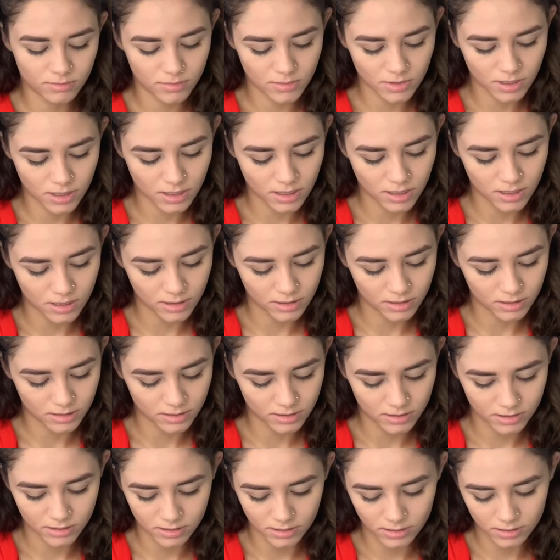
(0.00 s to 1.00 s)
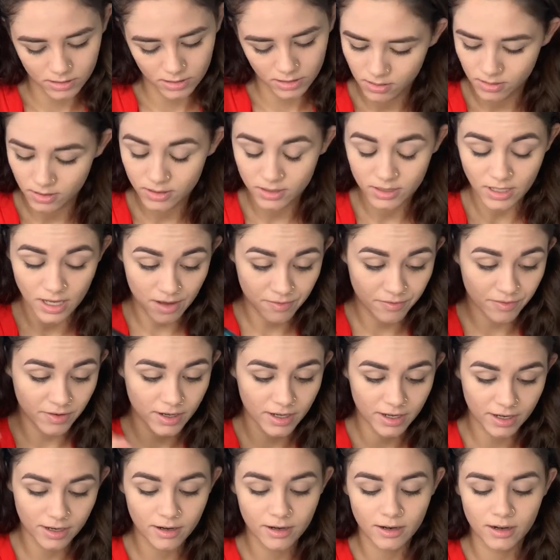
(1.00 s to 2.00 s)
The colors
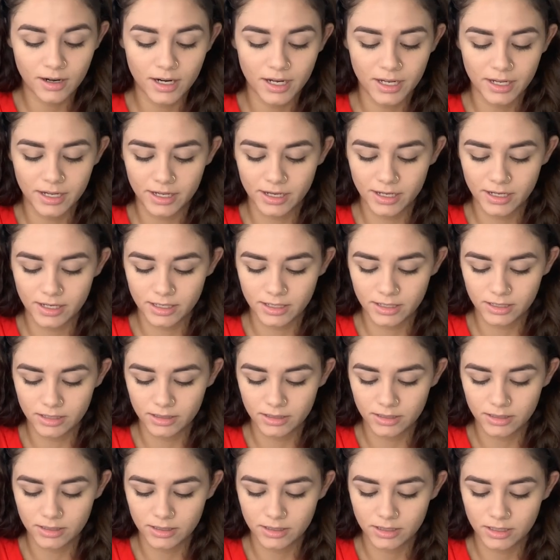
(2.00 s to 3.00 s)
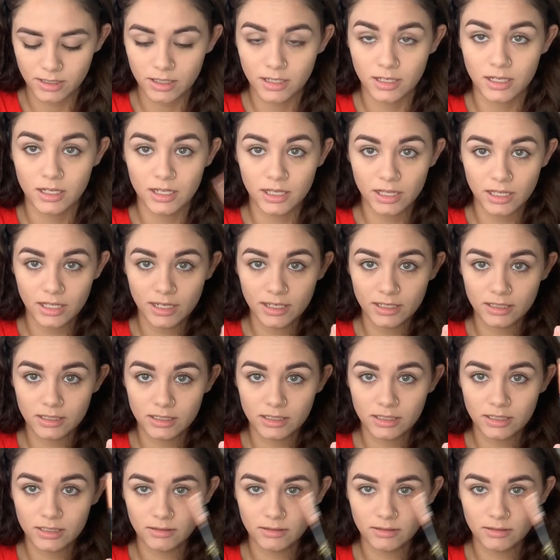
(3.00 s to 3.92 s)
Sapphire and Glit.